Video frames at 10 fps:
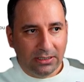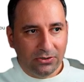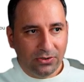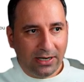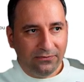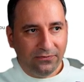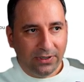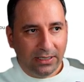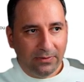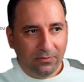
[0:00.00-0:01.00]
You have
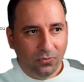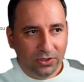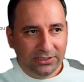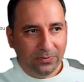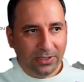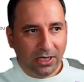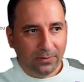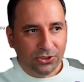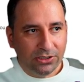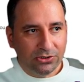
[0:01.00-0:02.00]
multiple
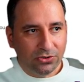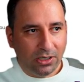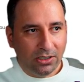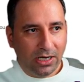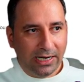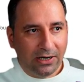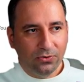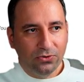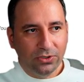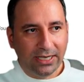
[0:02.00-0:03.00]
options on how
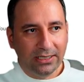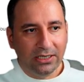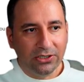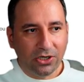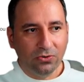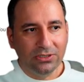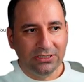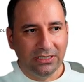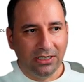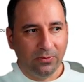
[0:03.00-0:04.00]
you can route
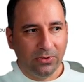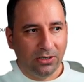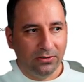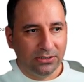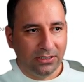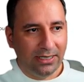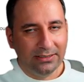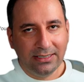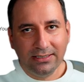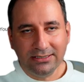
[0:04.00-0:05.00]
these incoming calls.
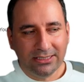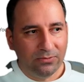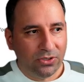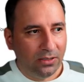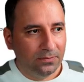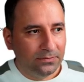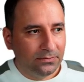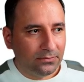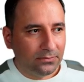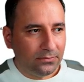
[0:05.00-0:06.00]
And at the same time,
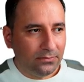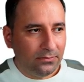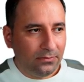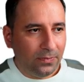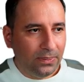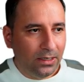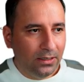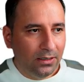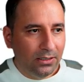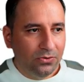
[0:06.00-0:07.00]

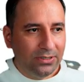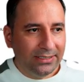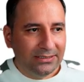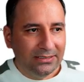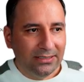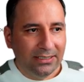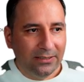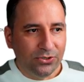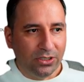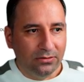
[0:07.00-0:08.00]
you can set the
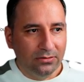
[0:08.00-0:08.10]
encryption.